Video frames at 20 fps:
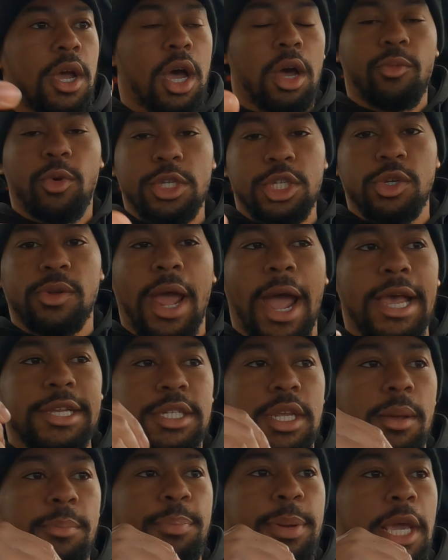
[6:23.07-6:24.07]
of what you
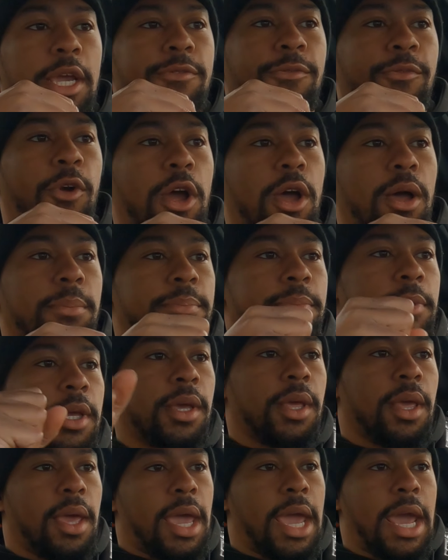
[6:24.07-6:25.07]
guys can pick
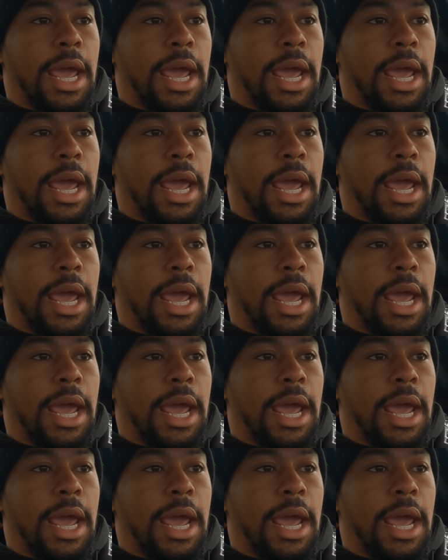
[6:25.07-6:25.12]
from,